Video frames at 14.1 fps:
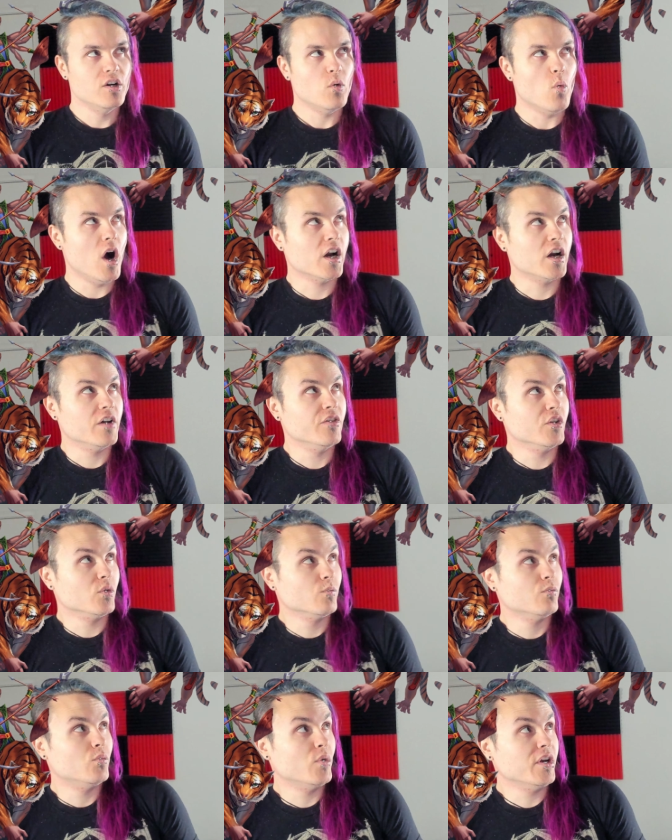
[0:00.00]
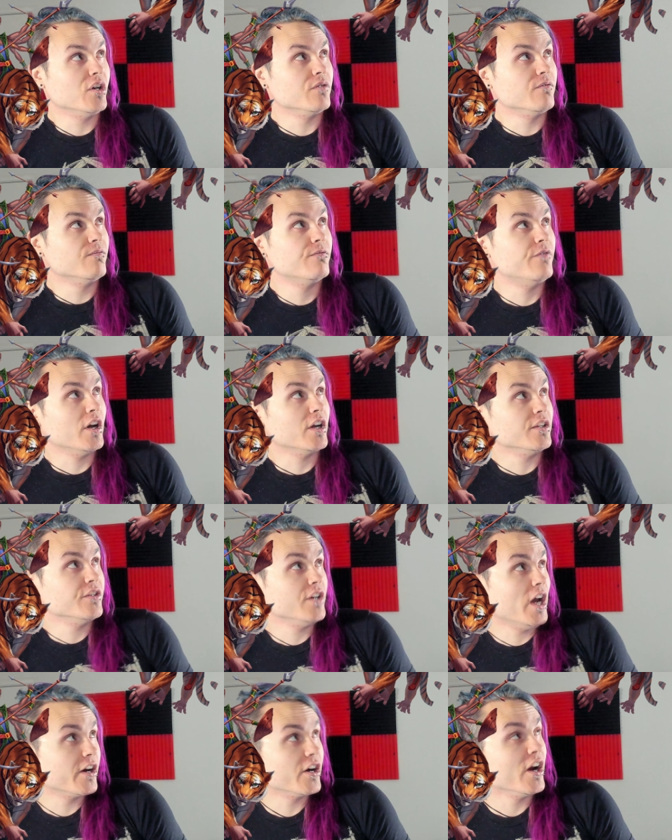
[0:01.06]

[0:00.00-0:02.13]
walk on their weird fucking tiger